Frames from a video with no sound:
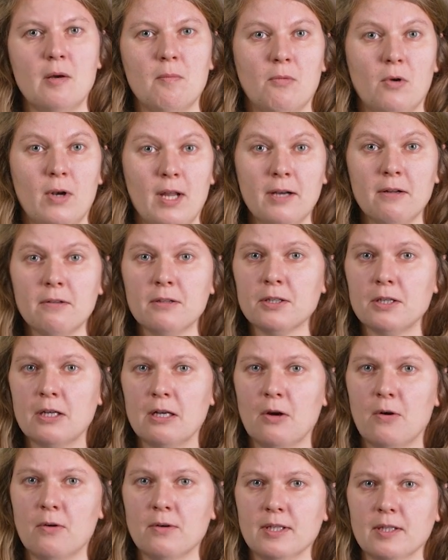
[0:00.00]
Molecular
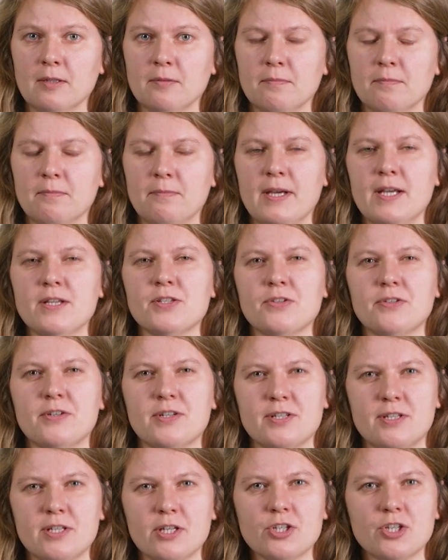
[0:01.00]
cloning based on
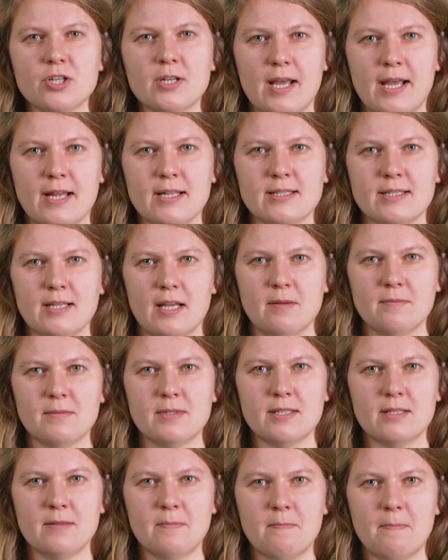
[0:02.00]
restriction
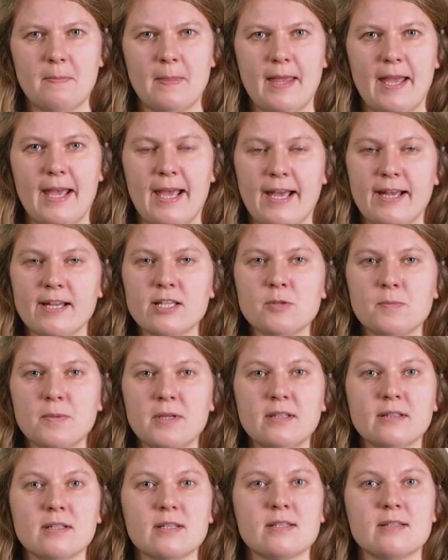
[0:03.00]
enzymes has
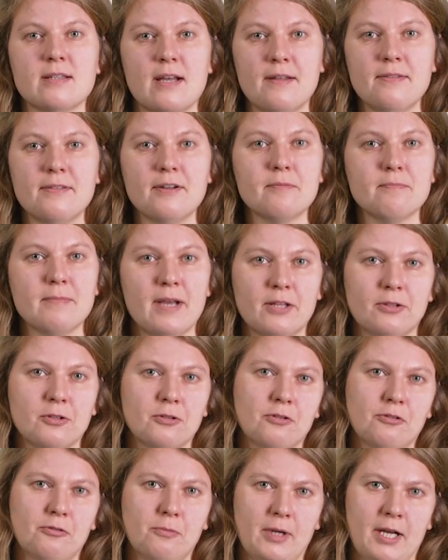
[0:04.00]
been the standard
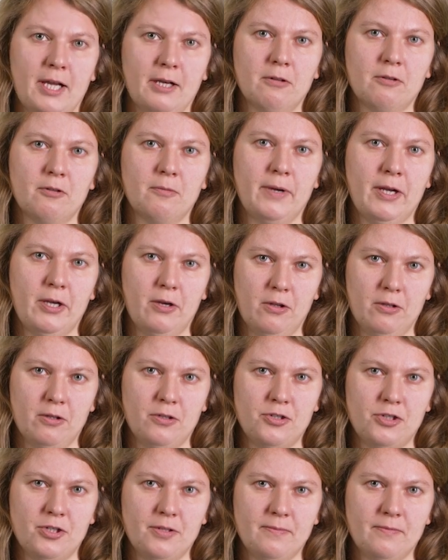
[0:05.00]
method of molecular
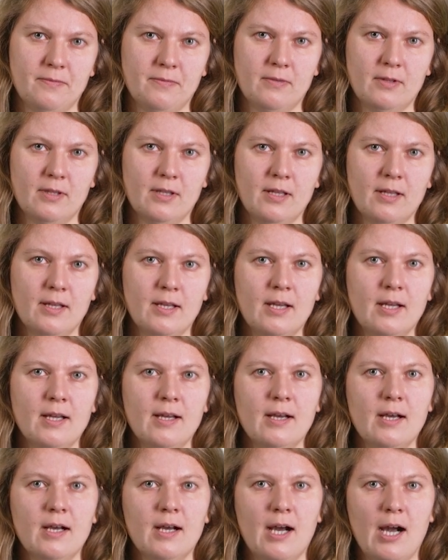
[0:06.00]
biology.
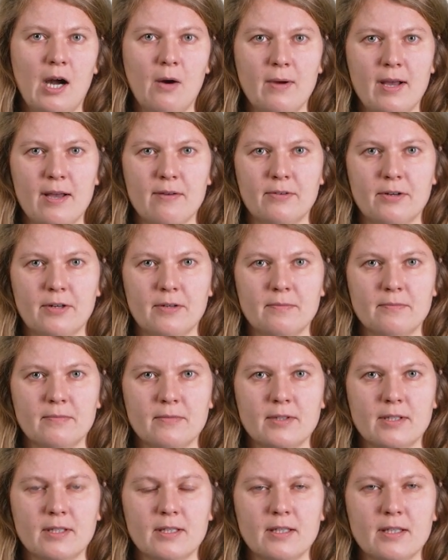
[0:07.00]
However,
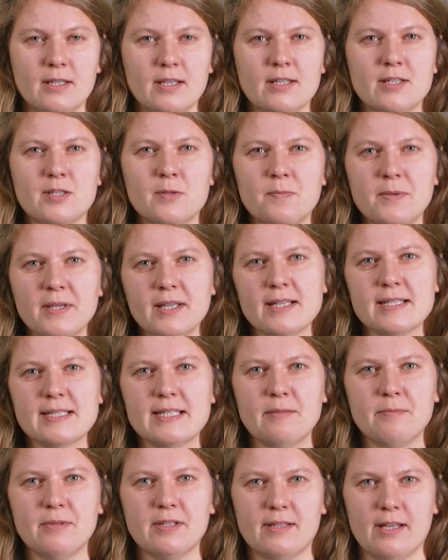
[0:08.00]
its biggest
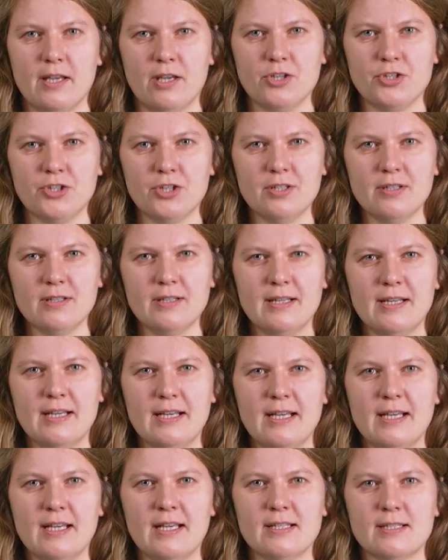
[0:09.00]
limitation
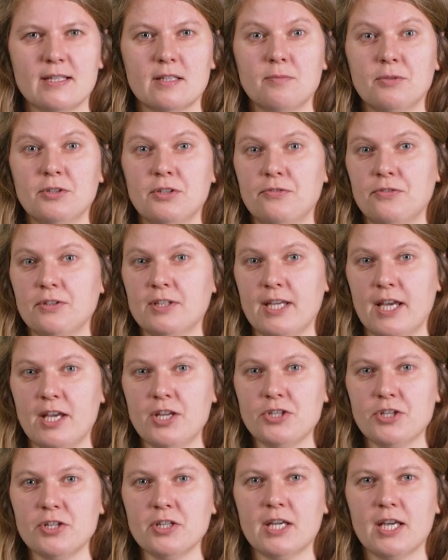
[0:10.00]
is that
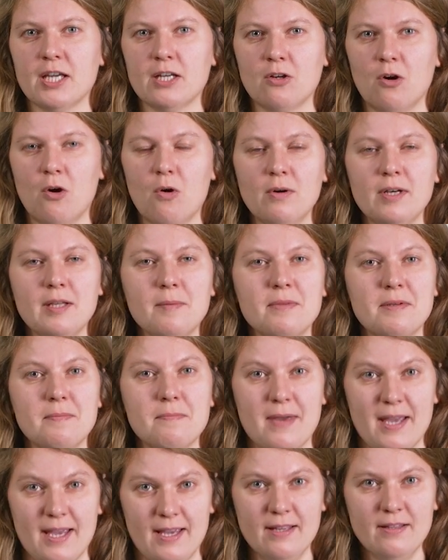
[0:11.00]
modification can only be
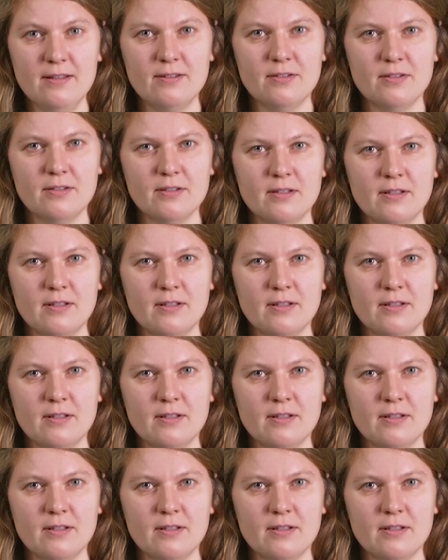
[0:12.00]
made